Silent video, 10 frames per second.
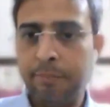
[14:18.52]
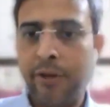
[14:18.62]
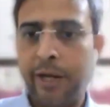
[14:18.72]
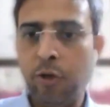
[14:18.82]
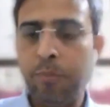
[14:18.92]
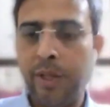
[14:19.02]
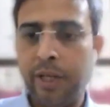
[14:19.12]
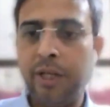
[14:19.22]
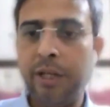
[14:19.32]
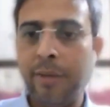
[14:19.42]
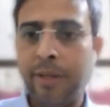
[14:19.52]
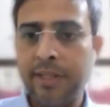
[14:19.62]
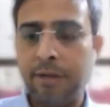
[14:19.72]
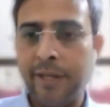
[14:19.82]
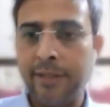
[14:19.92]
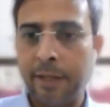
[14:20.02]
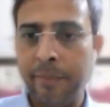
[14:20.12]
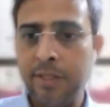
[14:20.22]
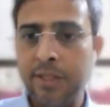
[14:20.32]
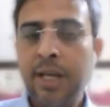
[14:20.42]
process that I'm trying to bring it in
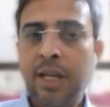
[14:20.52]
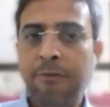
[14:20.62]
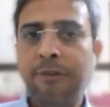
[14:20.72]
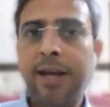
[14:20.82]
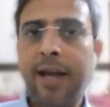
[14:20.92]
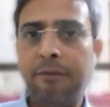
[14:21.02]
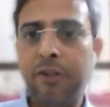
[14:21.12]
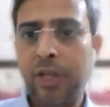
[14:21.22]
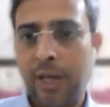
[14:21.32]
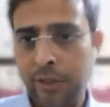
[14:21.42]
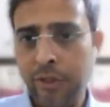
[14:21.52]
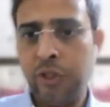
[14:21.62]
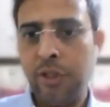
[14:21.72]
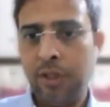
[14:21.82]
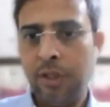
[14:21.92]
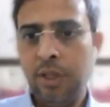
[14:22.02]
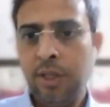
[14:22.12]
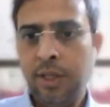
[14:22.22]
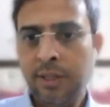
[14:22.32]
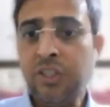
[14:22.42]
myself. Like that means if I have a
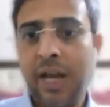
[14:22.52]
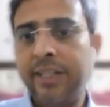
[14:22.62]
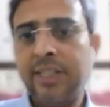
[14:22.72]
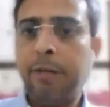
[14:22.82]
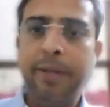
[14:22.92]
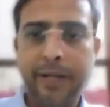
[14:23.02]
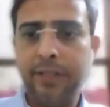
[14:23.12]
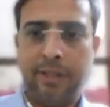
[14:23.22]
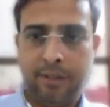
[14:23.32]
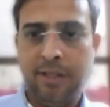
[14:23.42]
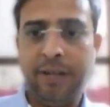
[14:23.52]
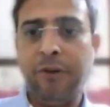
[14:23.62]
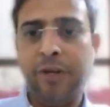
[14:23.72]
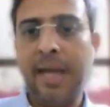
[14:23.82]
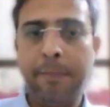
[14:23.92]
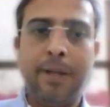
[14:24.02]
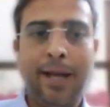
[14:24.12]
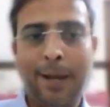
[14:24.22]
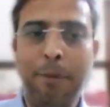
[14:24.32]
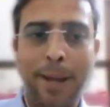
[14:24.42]
challenge, the challenge can be anything. Like
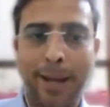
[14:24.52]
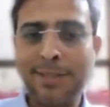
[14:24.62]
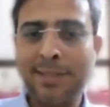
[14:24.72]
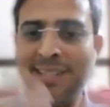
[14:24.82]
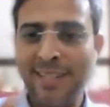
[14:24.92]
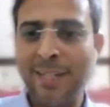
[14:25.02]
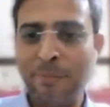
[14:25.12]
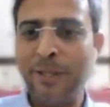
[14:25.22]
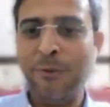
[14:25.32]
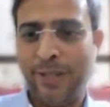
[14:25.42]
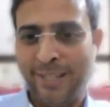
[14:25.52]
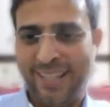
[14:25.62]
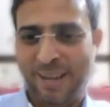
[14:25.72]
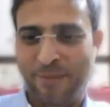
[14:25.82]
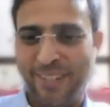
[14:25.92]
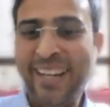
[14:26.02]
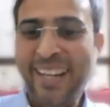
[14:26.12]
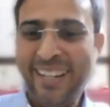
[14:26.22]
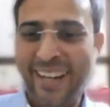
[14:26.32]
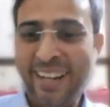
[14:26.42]
for example, I'm a maths teacher. Let me give you an
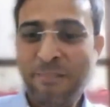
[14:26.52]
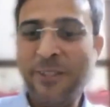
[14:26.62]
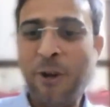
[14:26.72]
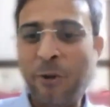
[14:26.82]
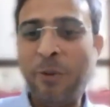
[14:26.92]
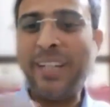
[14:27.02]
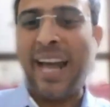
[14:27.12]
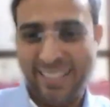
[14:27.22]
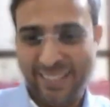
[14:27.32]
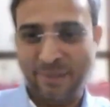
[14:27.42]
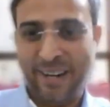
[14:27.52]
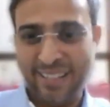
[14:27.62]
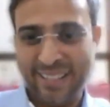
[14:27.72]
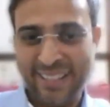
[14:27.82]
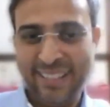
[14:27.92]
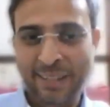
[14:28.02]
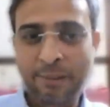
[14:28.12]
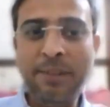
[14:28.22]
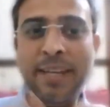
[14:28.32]
example. Right? We talk about algebra.